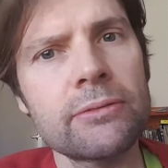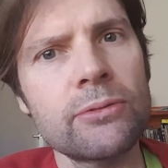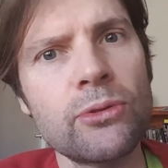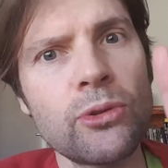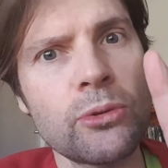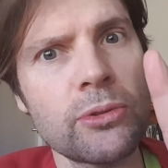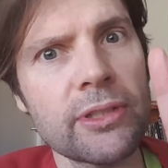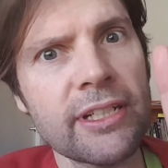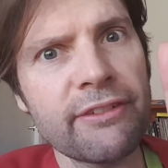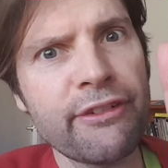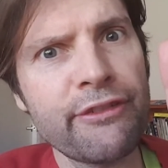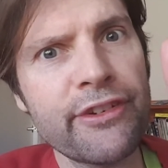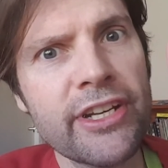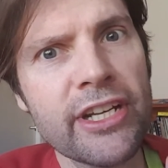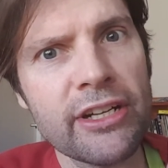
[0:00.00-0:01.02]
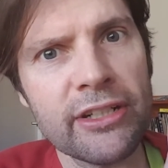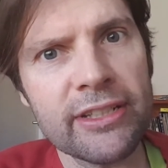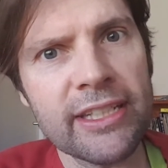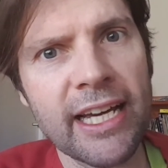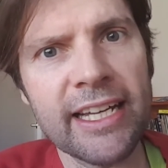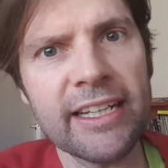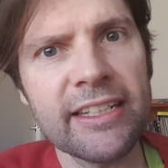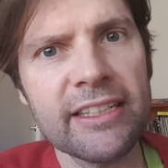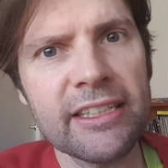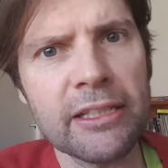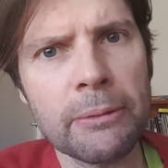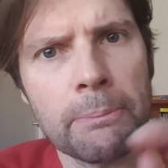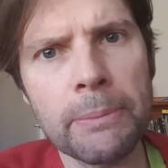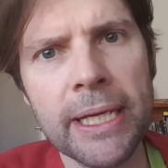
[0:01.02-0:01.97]
Oh, another video. Take
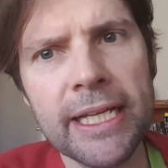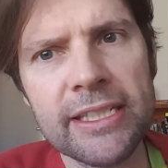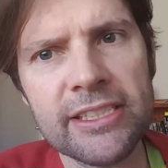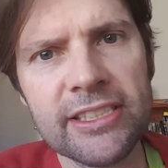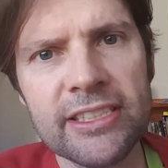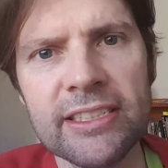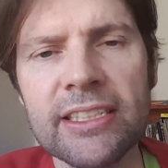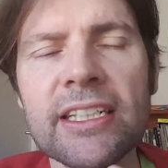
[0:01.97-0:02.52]
the piss.